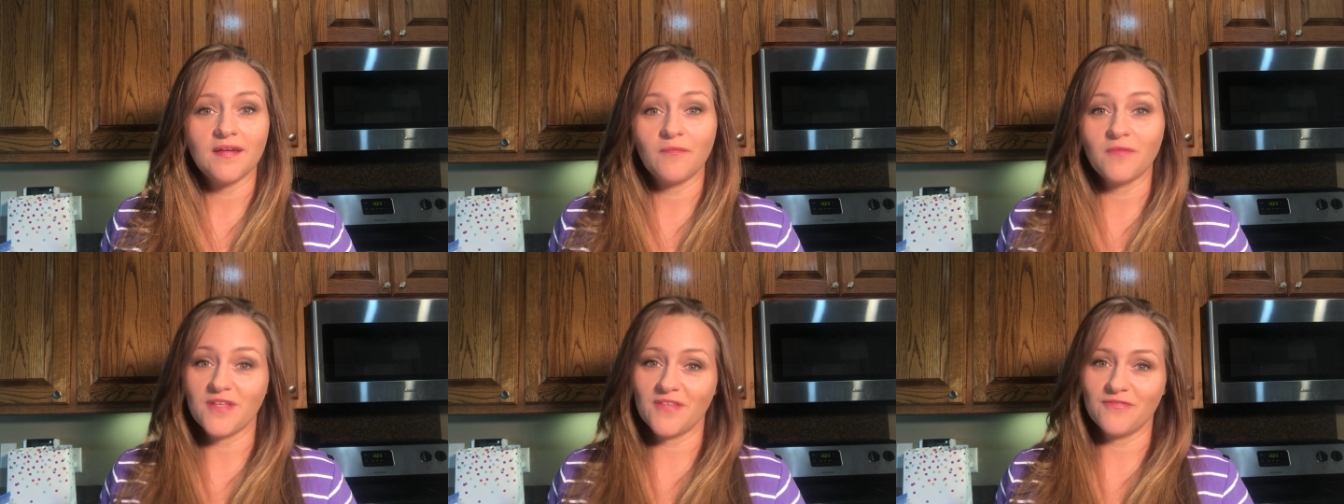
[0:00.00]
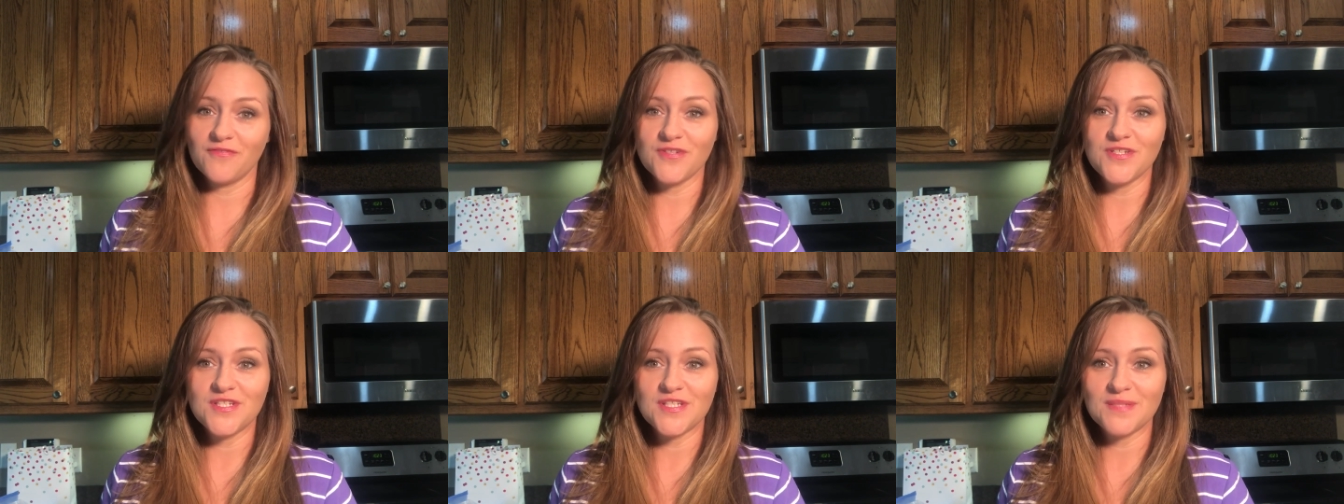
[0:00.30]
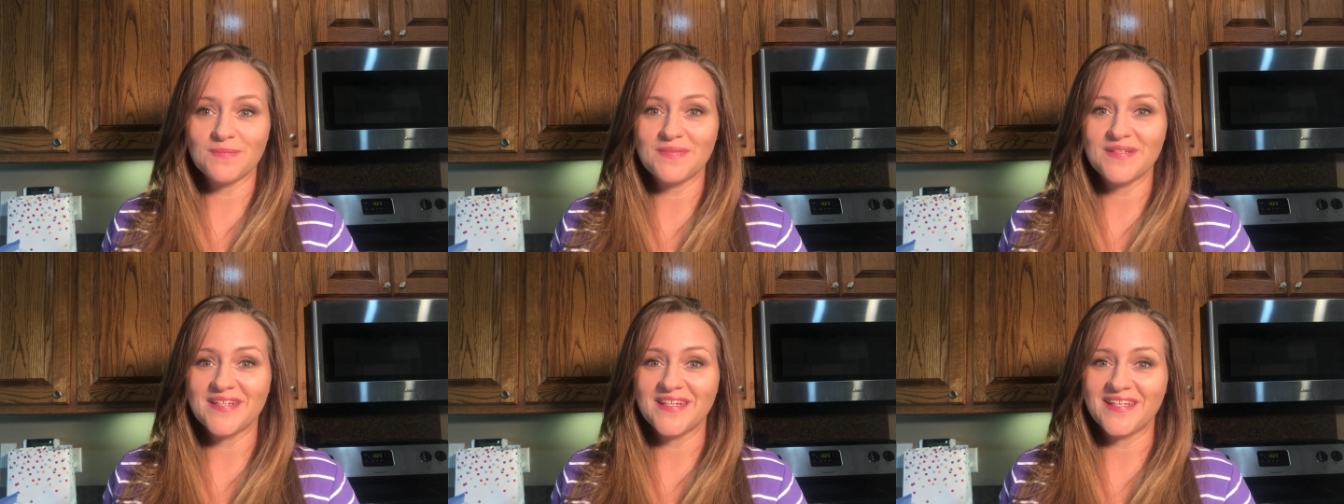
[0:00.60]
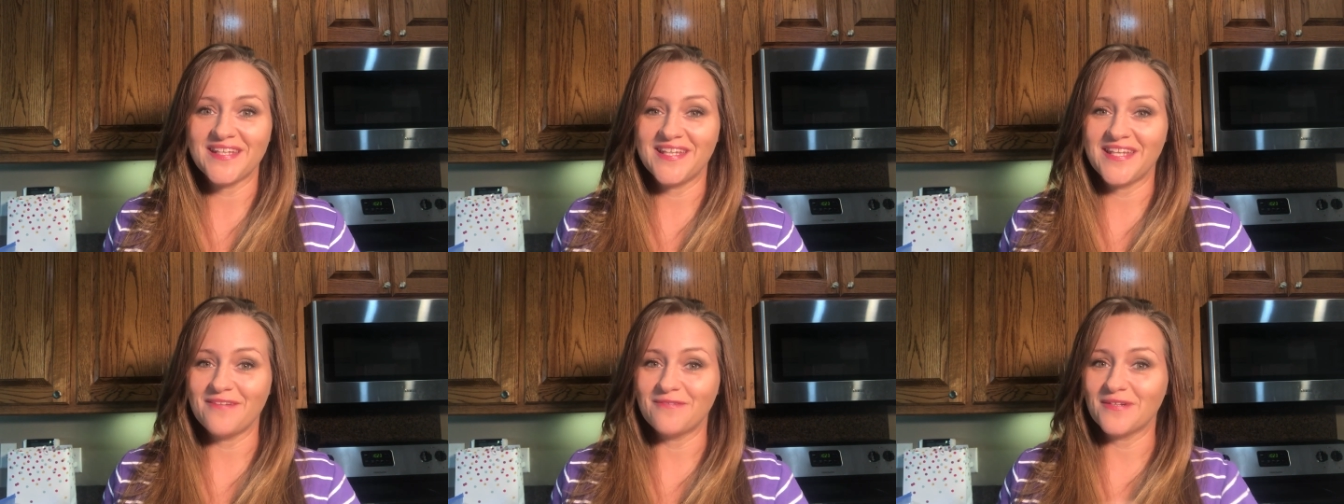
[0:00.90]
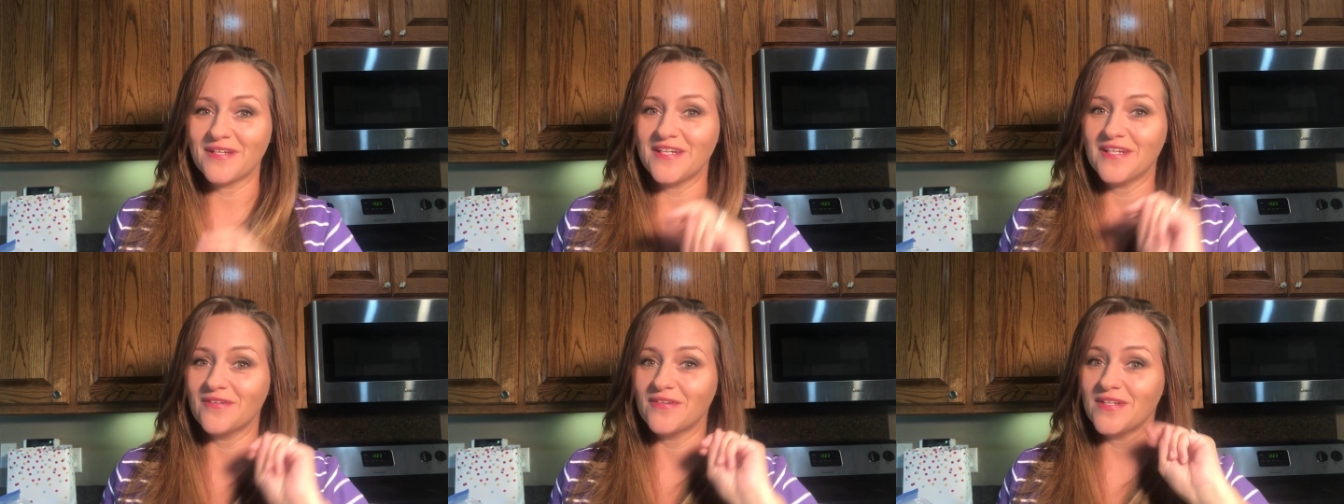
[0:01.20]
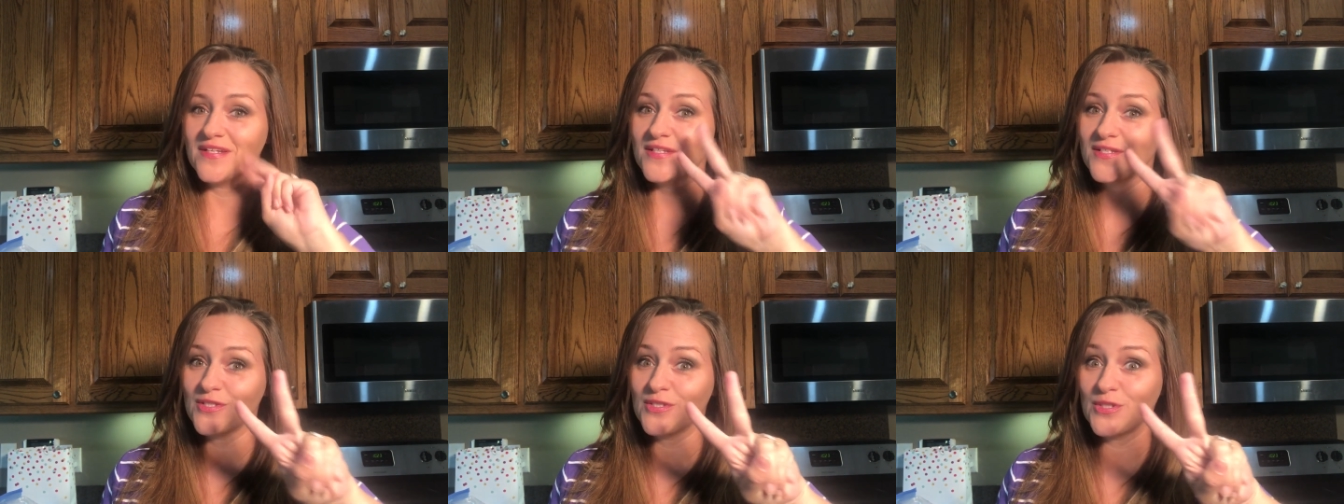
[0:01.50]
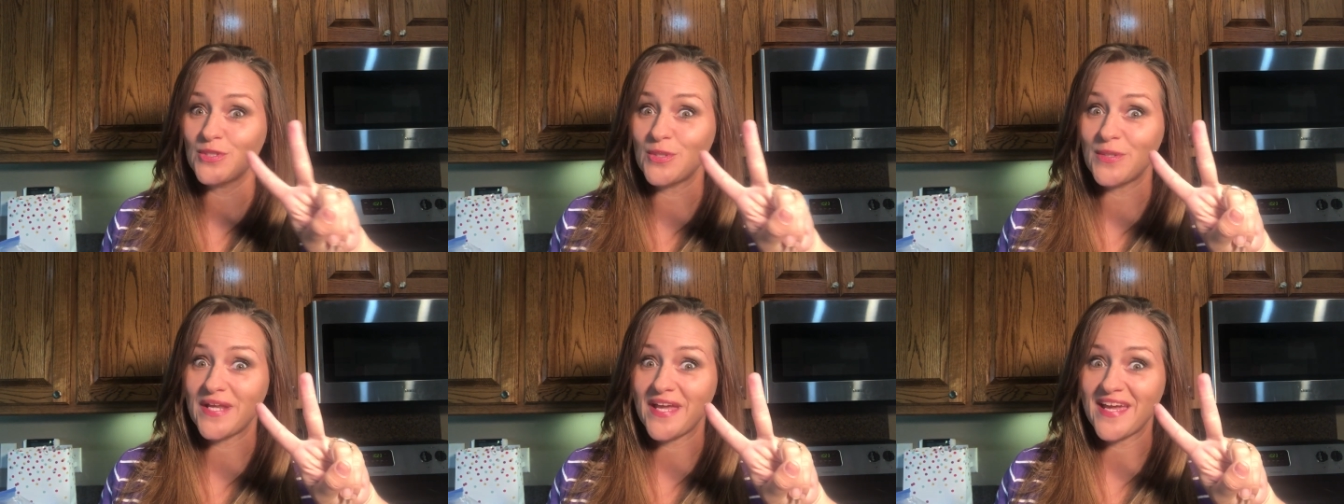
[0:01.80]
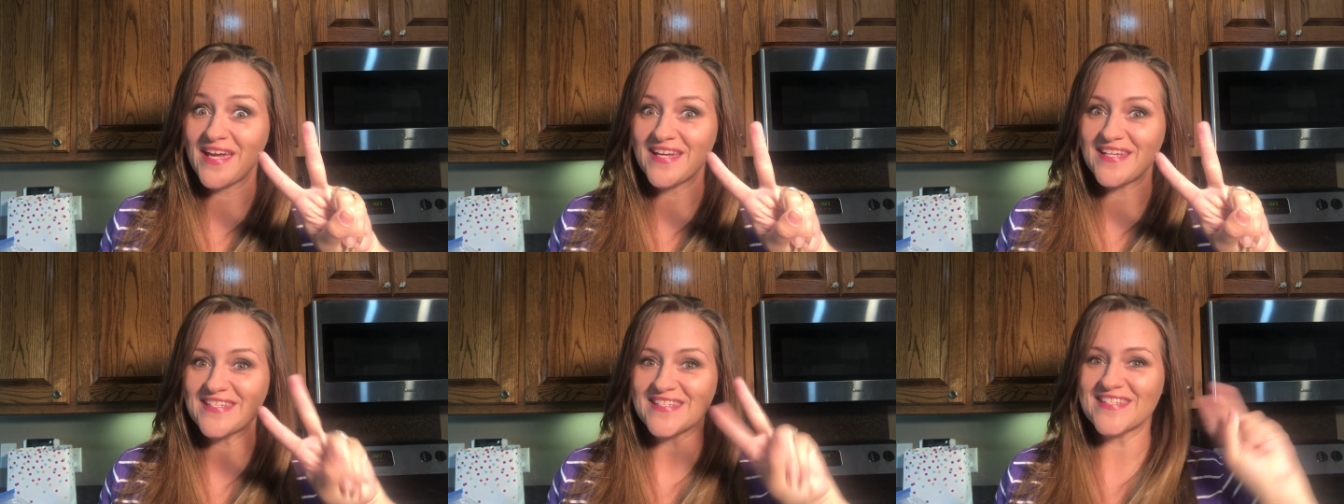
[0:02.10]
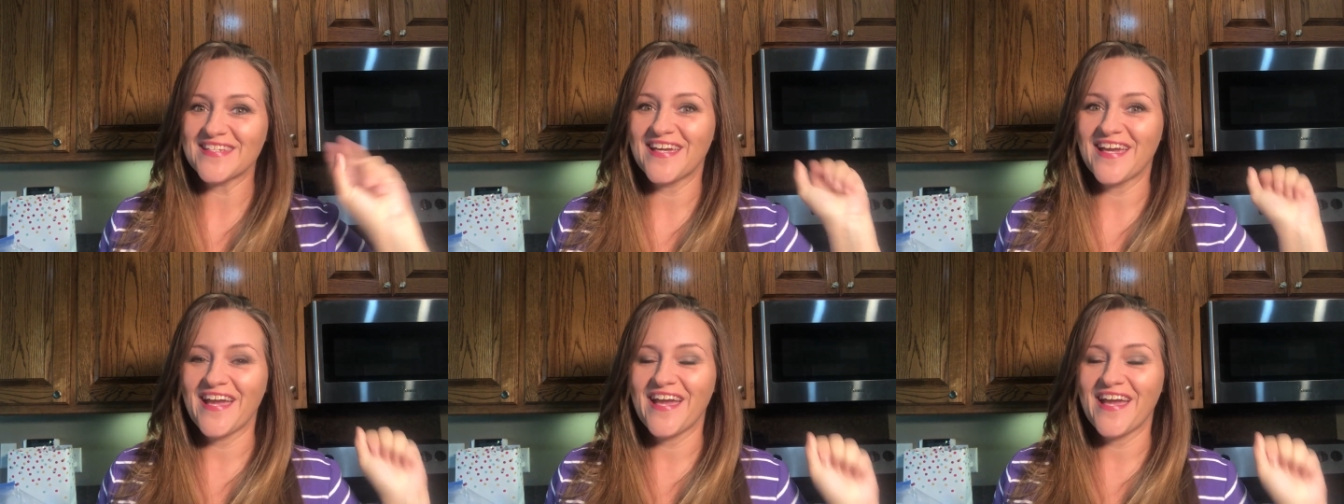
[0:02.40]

with free shipping, and they were here in two days.